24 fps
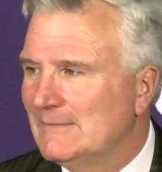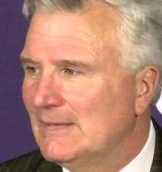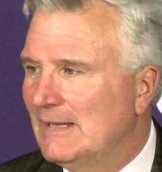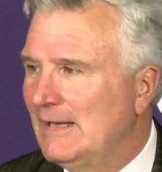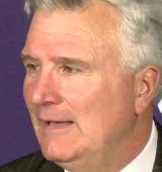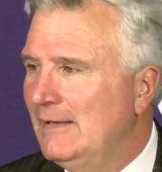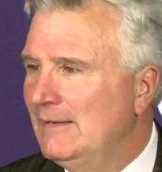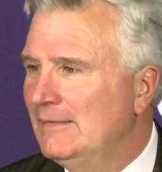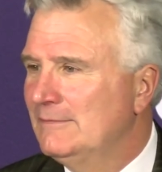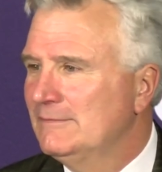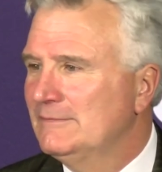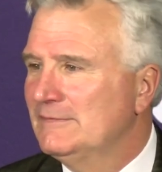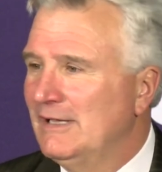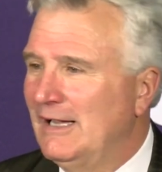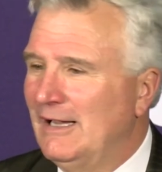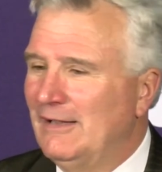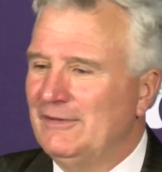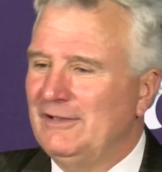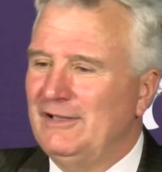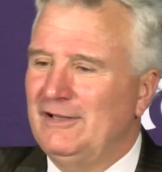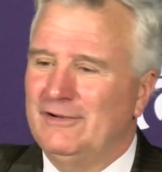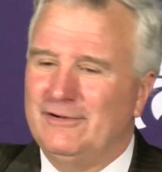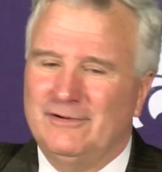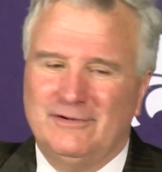Okay. yeah,
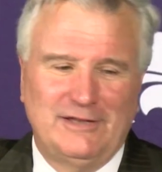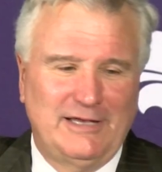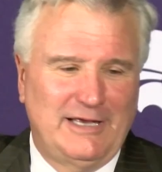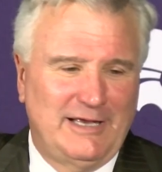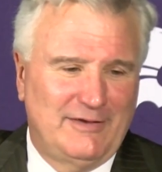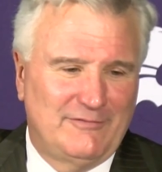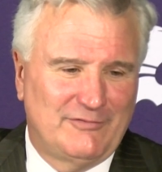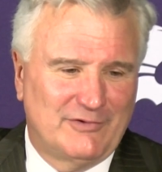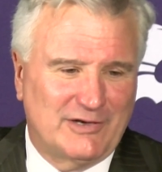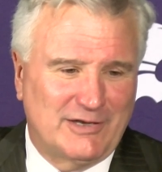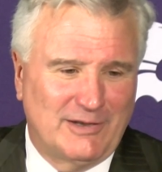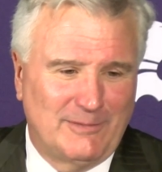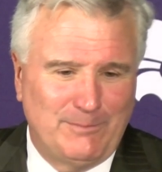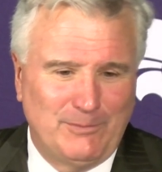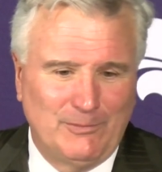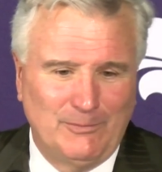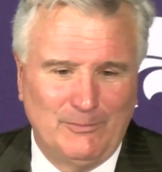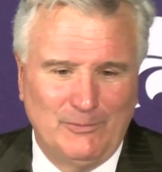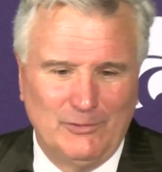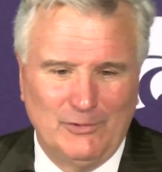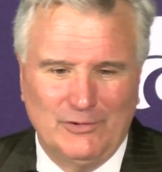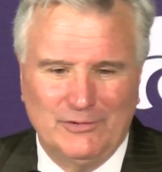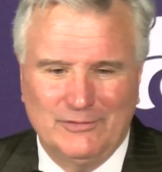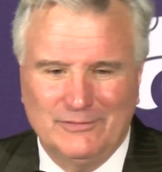down here they have a couple
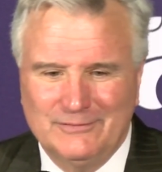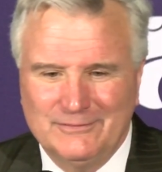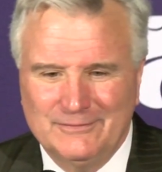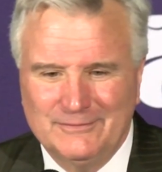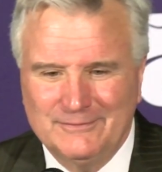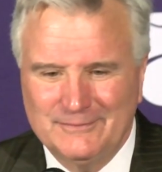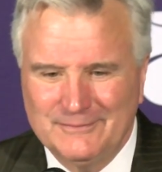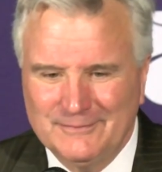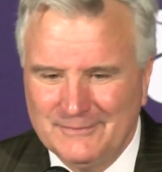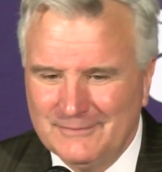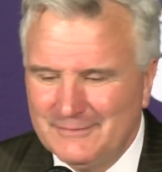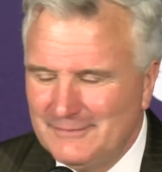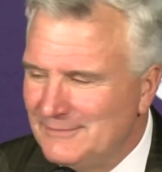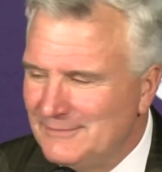more. Oh, sorry.